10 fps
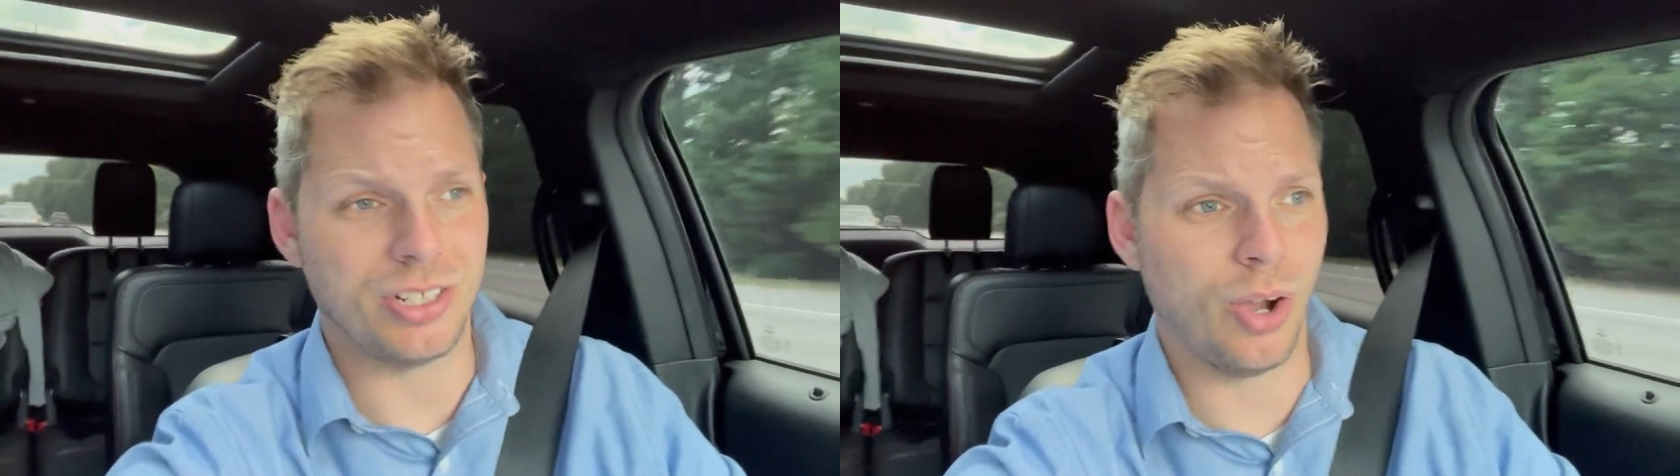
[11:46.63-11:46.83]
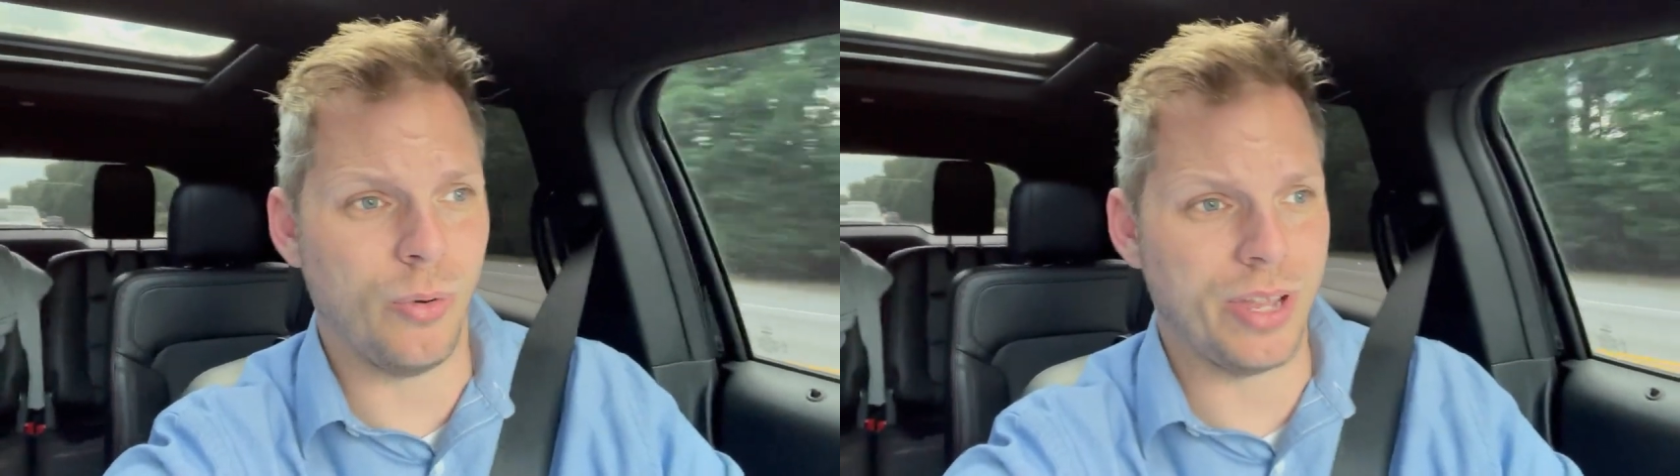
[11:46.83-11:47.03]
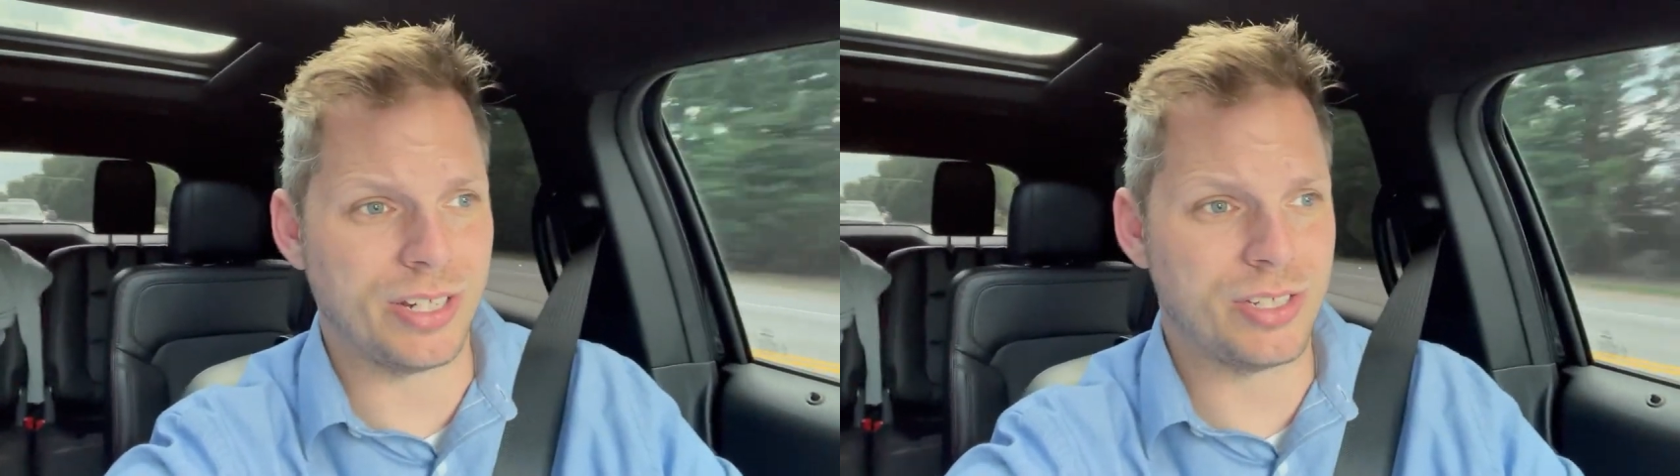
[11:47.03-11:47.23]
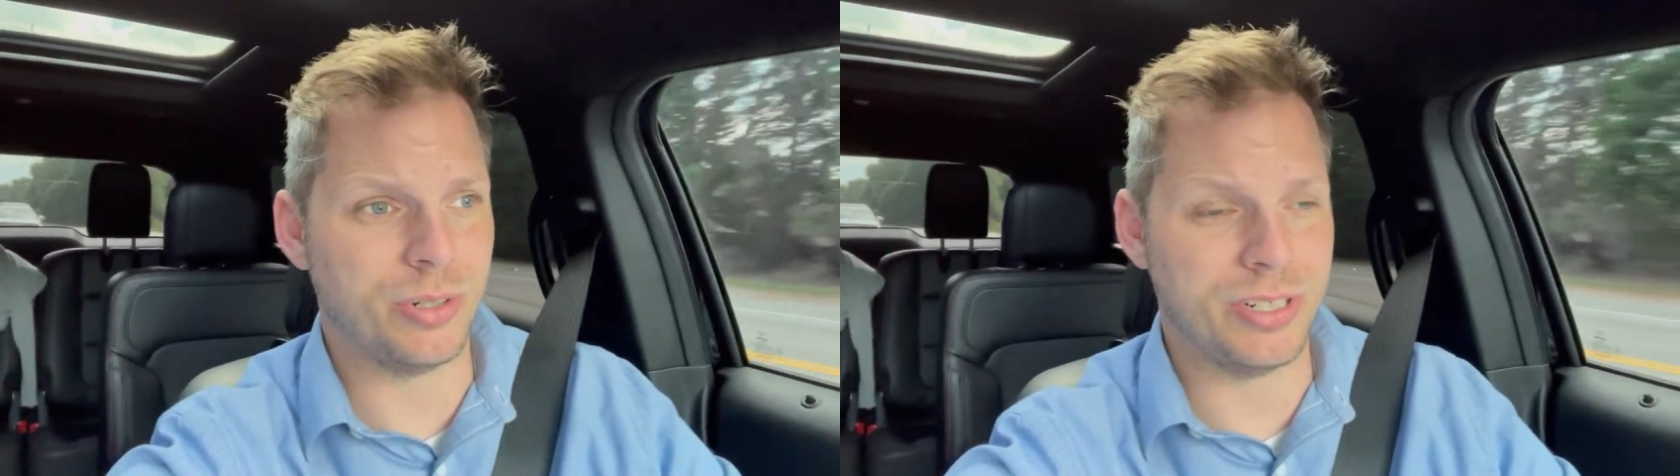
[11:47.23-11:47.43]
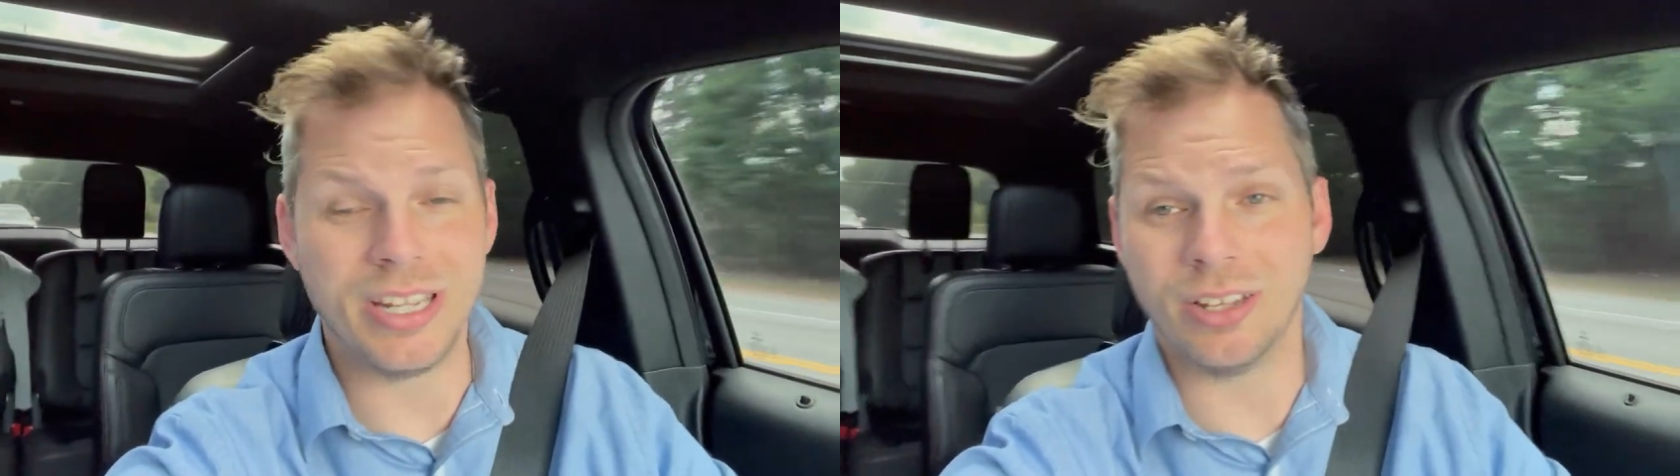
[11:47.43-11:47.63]
going
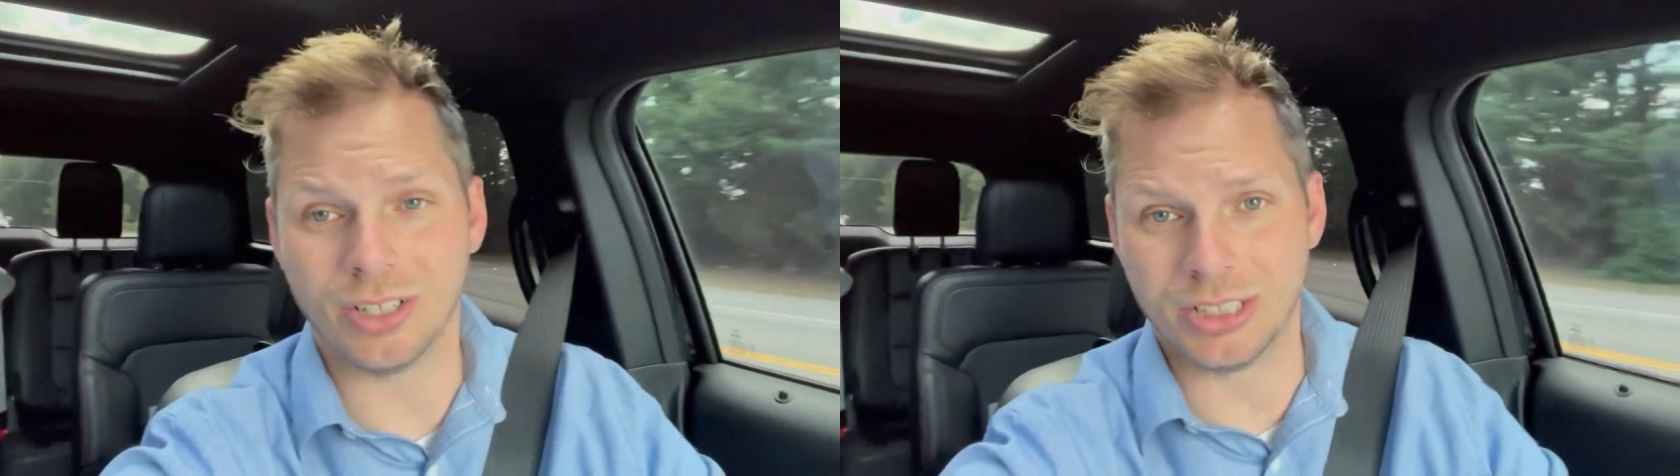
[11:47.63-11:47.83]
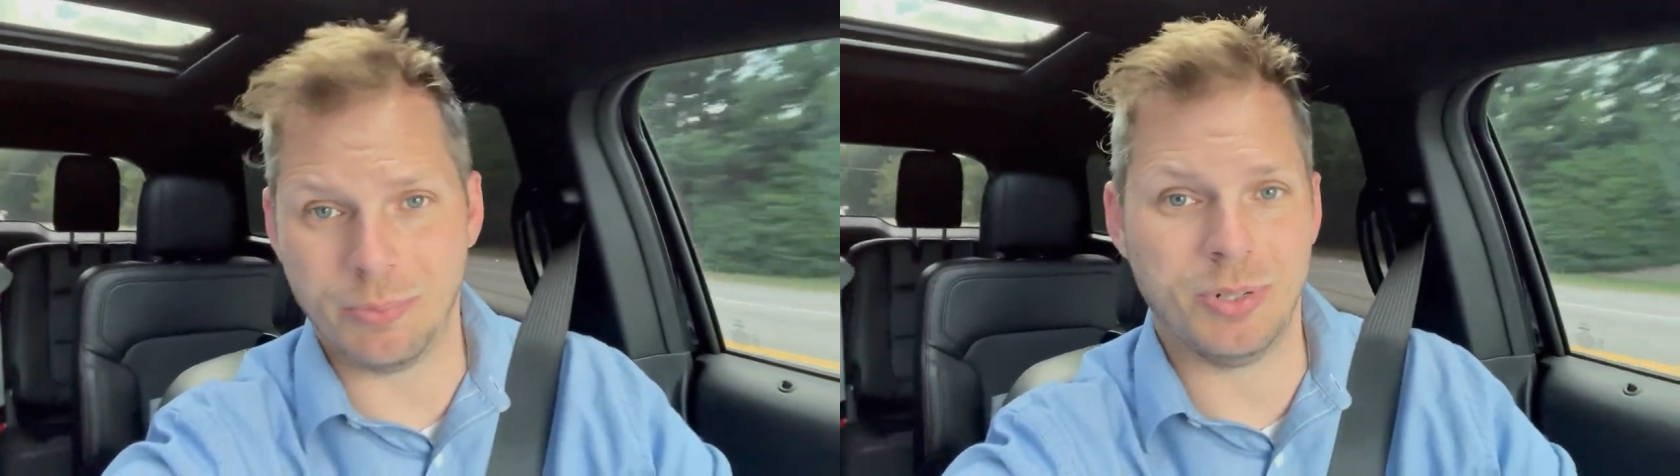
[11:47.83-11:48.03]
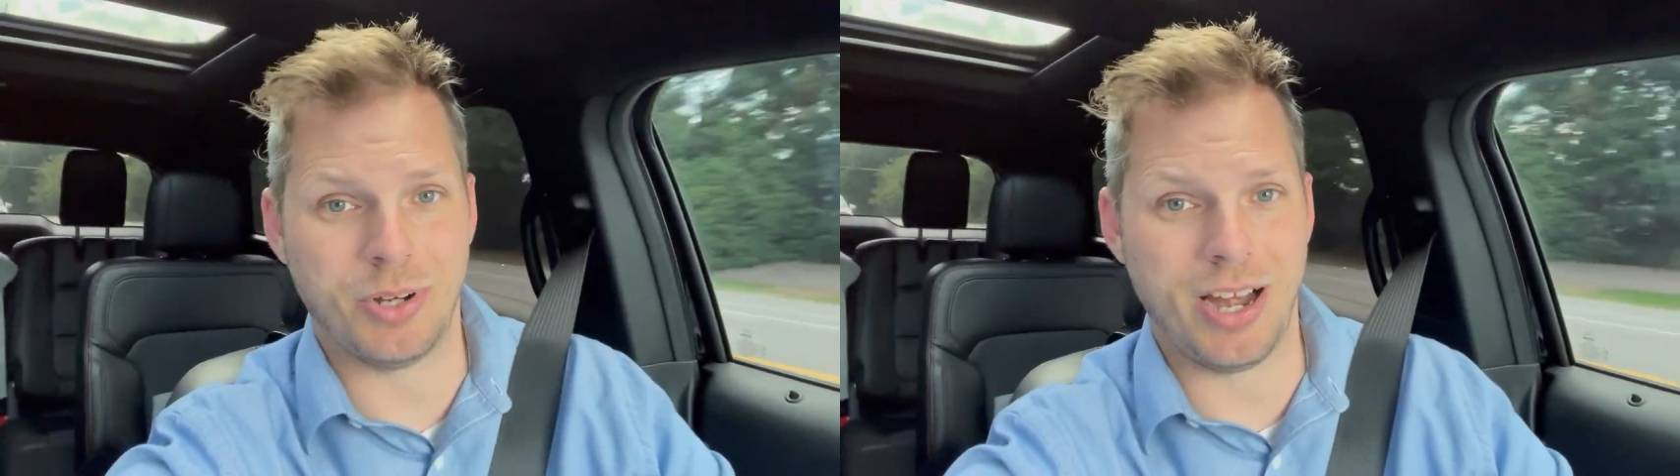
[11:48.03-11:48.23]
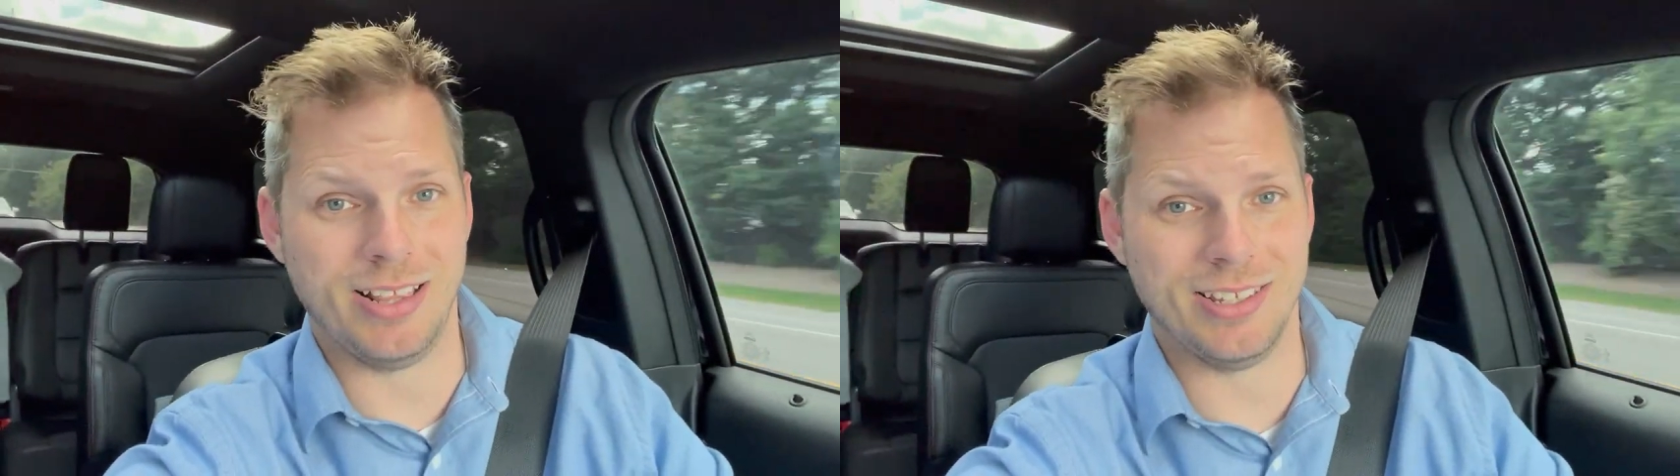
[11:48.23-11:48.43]
to a dealership and trading